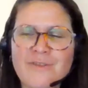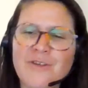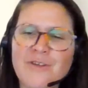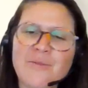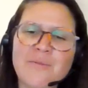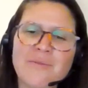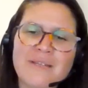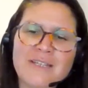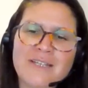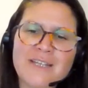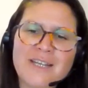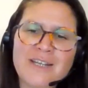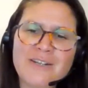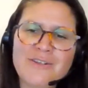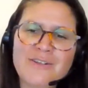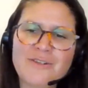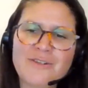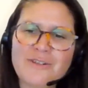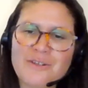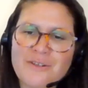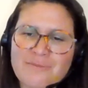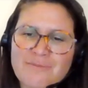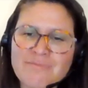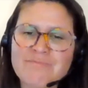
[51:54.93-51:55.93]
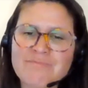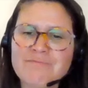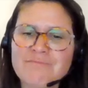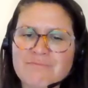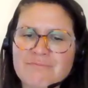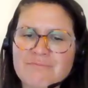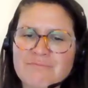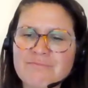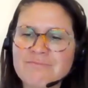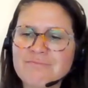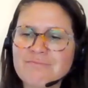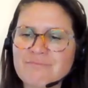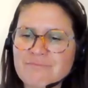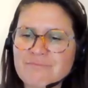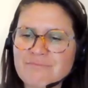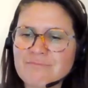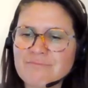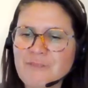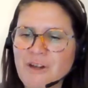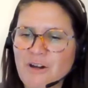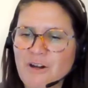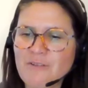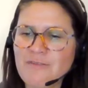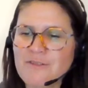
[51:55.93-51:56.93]
the mediator
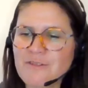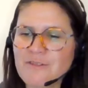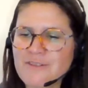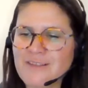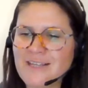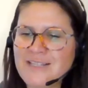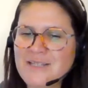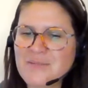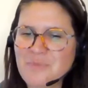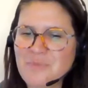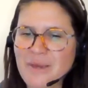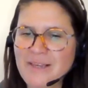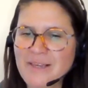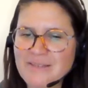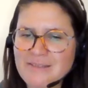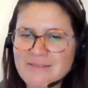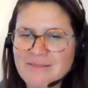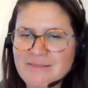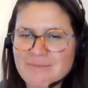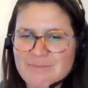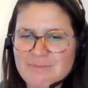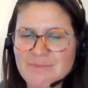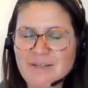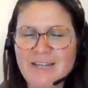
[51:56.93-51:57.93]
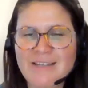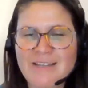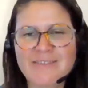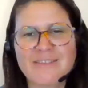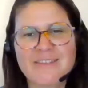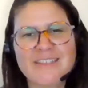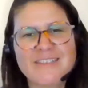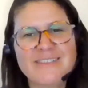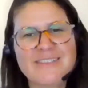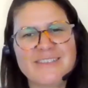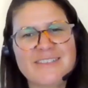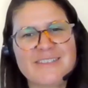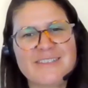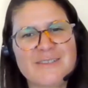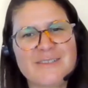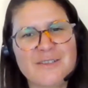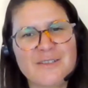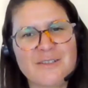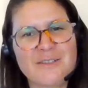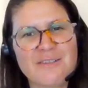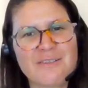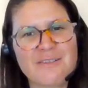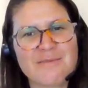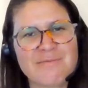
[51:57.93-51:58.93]
offer that space and this is
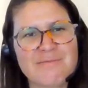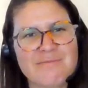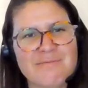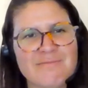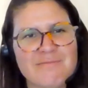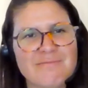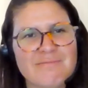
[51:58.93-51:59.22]
the